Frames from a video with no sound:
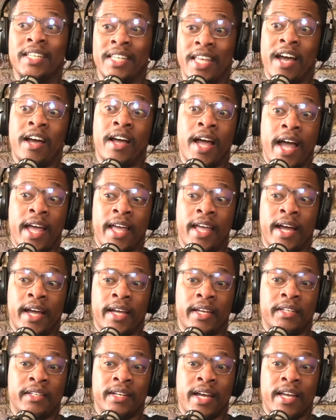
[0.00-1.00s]
Yeah, I
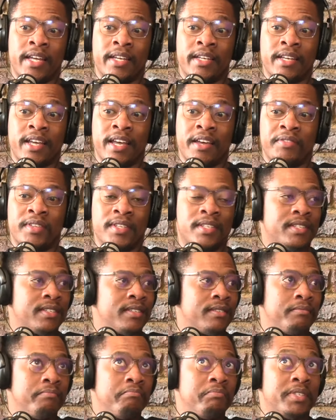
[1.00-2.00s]
I I have
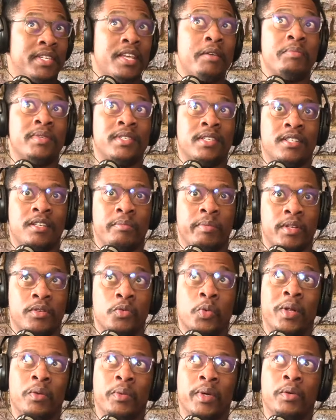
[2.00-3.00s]
this same
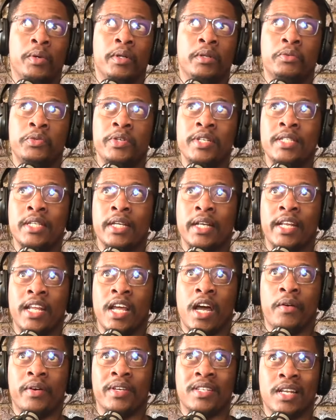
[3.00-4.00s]
sentiment. Well, well, well.
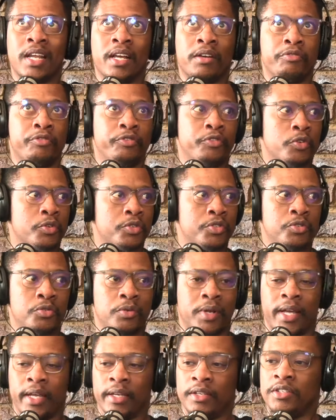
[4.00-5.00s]
Recently, I was like forced
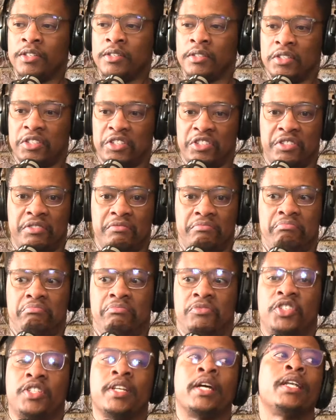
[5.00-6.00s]
to like just
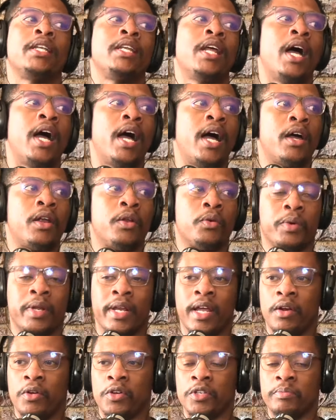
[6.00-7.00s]
shut, shut down, down,
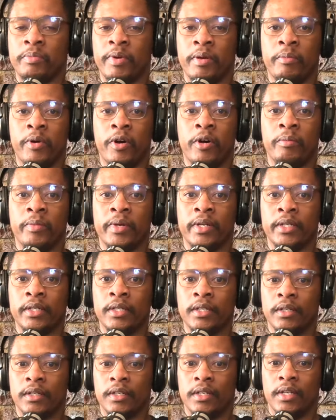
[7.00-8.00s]
when mm-hmm. I lost my mom and
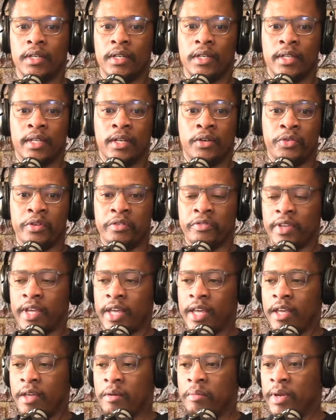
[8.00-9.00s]
grief
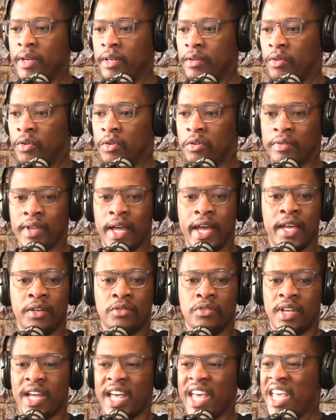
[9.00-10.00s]
came and all mm. of that. I
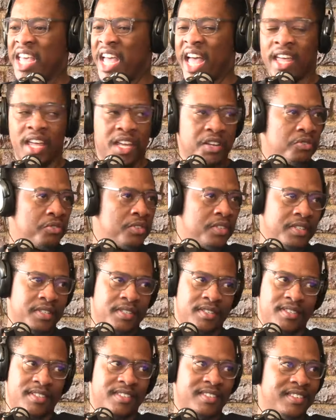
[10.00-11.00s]
had to, I, I had to
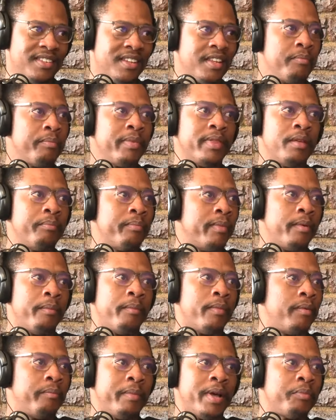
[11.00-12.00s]
just yeah, you the,
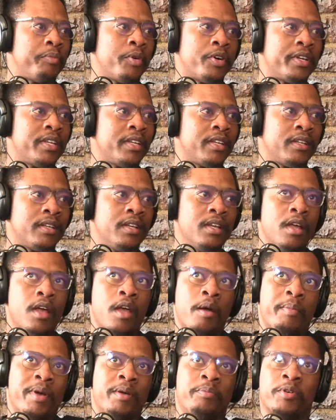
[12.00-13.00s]
can't my body,
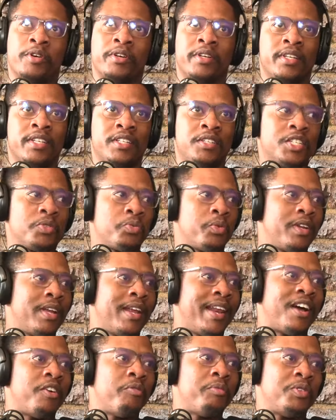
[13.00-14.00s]
both. my body just
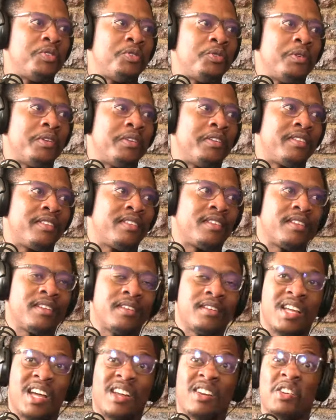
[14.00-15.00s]
wouldn't allow me to do anything. Mm.